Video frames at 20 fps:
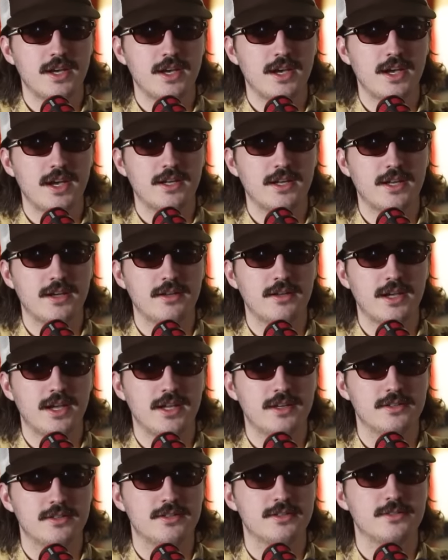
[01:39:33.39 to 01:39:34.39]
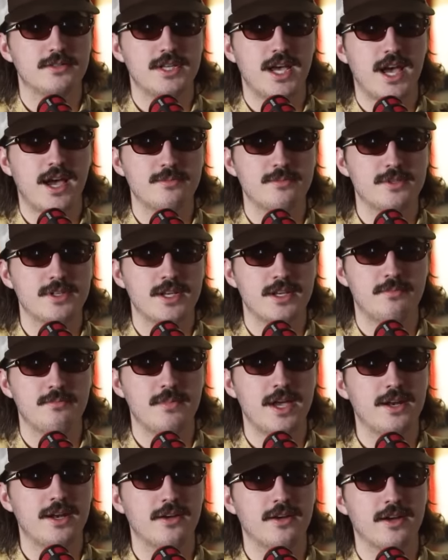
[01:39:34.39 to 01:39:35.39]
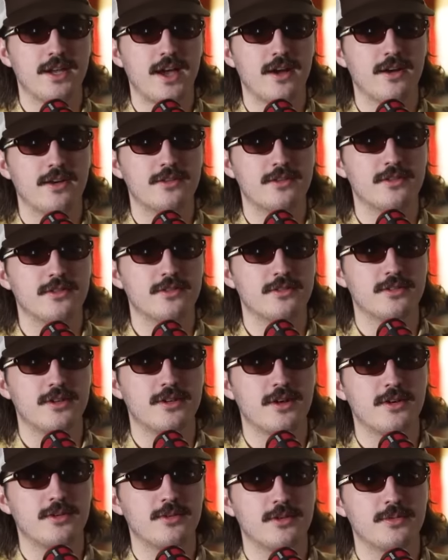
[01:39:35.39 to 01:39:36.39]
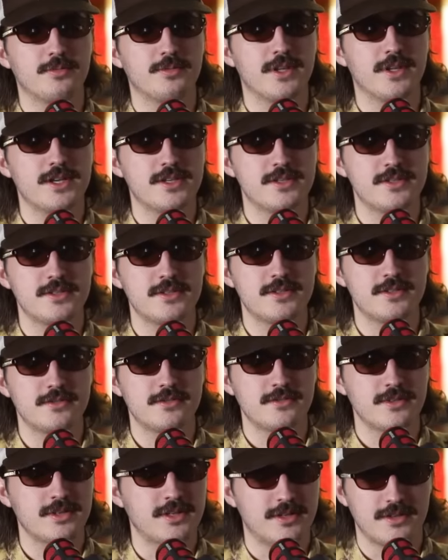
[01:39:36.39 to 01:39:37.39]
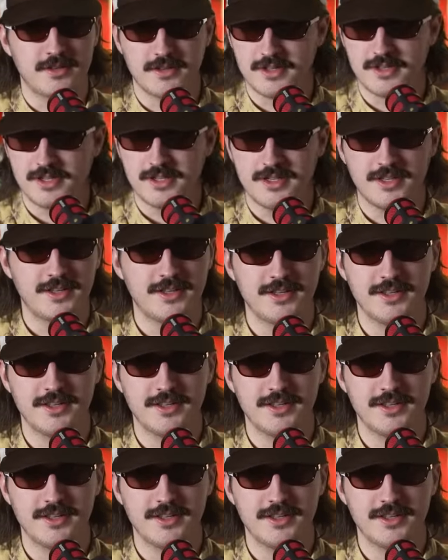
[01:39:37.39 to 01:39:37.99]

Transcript: And I in two tabs like made our characters go to a place. Oh god.